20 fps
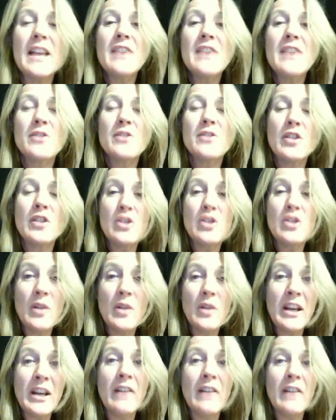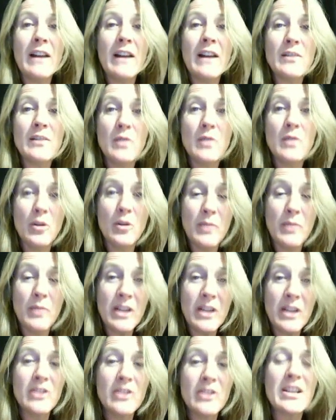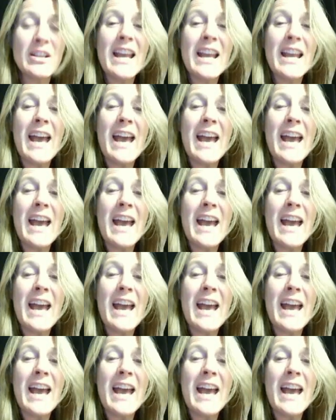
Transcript: so that you can interact with your peers